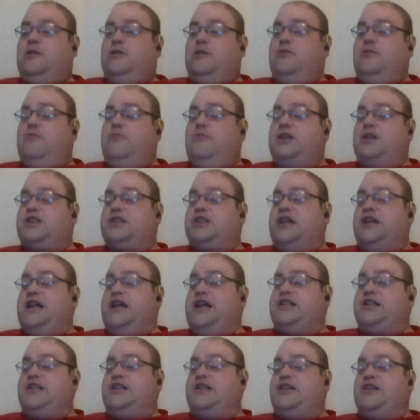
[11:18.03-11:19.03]

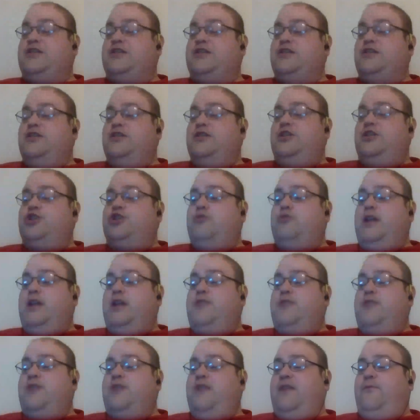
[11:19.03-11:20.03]
Wisconsin,
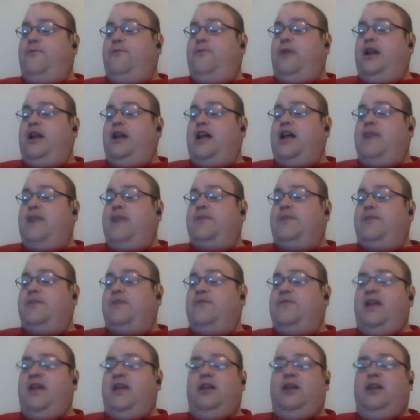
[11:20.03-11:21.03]
23 of 49 from the
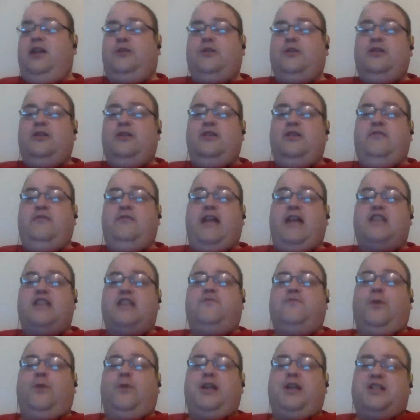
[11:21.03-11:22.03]
field.
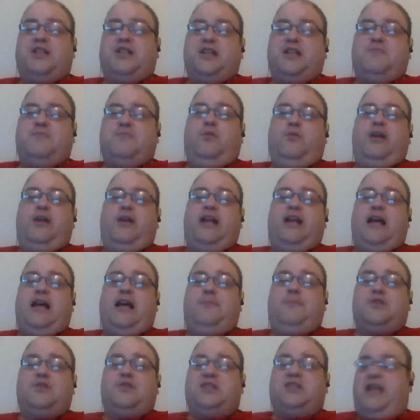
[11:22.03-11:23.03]
That's
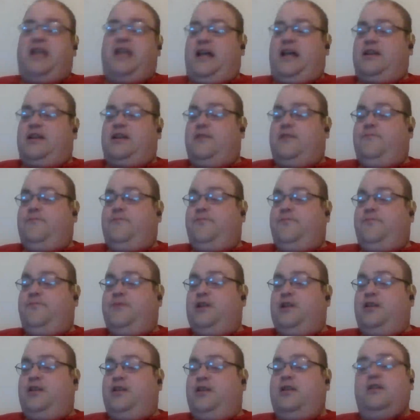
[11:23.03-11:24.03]
46.9%.
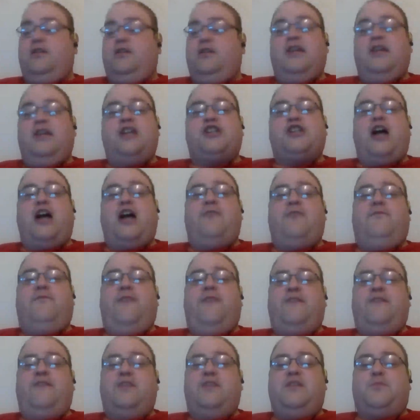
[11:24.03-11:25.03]
They shot
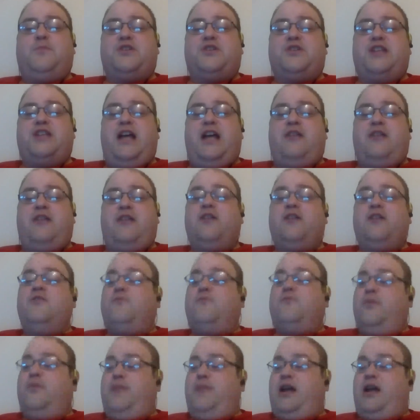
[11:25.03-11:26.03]
50%
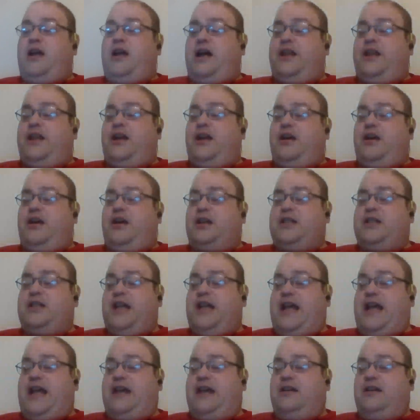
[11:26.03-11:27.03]
from beyond the arc
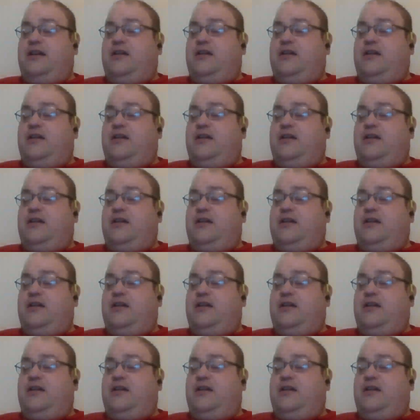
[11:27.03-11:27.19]
tonight.